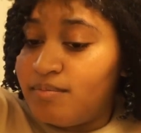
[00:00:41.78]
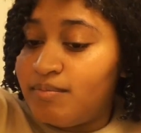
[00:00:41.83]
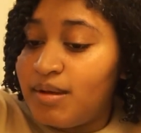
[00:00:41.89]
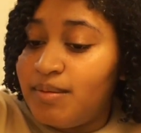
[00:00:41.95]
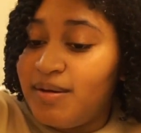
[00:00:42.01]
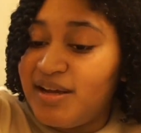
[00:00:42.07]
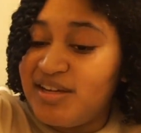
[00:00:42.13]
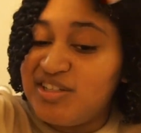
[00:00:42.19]

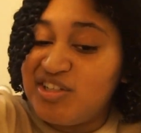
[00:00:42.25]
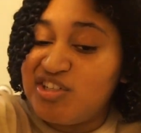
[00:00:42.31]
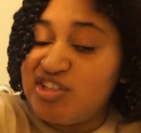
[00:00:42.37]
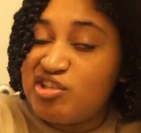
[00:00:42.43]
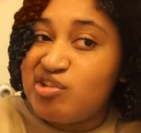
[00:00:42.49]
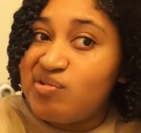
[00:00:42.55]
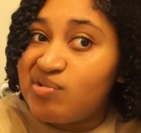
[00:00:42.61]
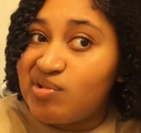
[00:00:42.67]
Maybe I should
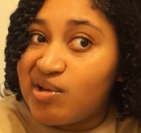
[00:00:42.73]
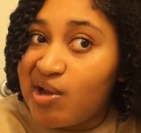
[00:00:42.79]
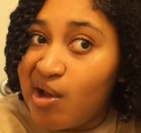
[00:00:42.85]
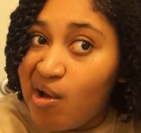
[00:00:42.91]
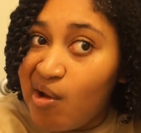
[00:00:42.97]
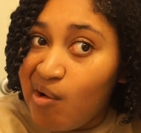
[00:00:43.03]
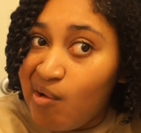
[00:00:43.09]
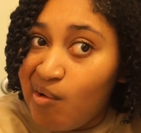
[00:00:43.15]
just use a
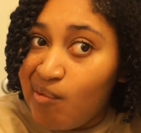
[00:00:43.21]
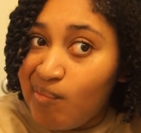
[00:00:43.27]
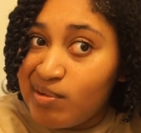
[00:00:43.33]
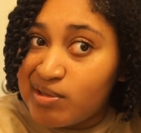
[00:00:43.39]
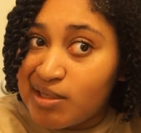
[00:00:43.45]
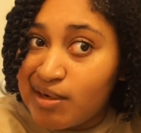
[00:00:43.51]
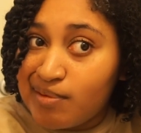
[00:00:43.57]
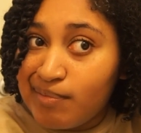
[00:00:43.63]
comb
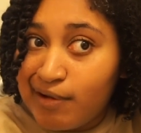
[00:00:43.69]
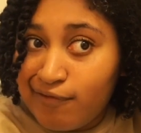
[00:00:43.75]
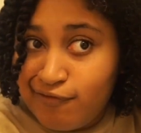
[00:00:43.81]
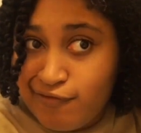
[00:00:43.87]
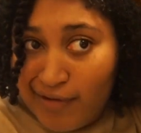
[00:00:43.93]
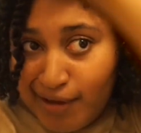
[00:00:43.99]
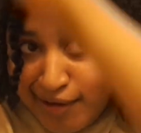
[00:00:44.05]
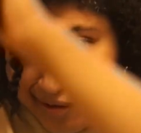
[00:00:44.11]
instead of my
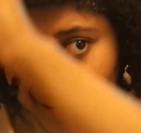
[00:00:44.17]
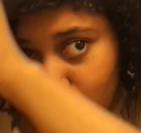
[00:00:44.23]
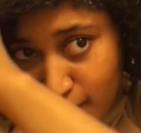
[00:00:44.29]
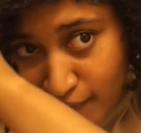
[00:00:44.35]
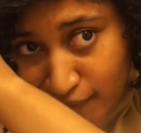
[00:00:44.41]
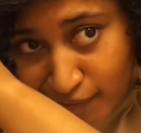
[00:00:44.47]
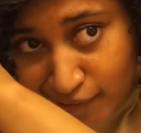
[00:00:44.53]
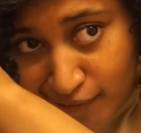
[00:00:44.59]

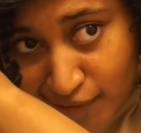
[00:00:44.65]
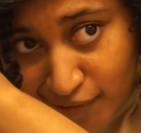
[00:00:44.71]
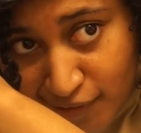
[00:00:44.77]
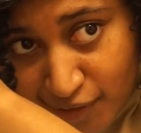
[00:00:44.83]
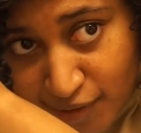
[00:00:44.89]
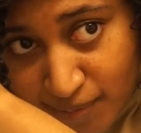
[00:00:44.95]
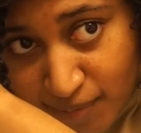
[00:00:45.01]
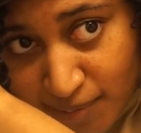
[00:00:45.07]
finger, you know,
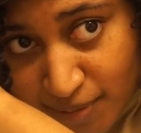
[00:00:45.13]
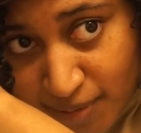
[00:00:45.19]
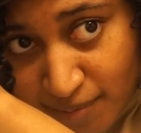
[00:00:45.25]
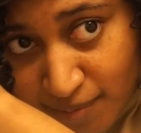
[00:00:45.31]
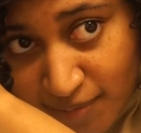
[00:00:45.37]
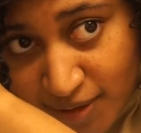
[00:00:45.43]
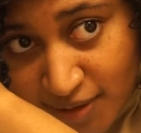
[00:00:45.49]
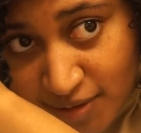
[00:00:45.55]
that would
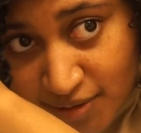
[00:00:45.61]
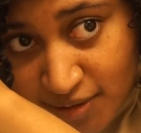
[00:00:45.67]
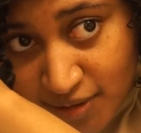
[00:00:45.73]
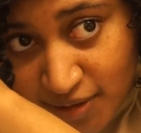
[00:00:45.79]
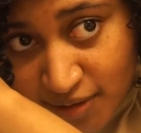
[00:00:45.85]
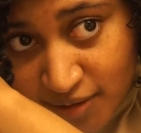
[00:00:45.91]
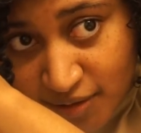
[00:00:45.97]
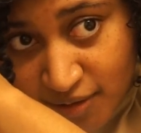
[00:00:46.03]
probably be
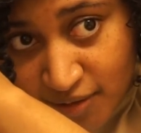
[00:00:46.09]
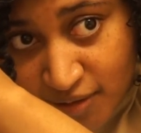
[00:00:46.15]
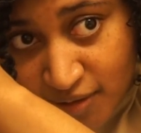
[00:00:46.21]
easier.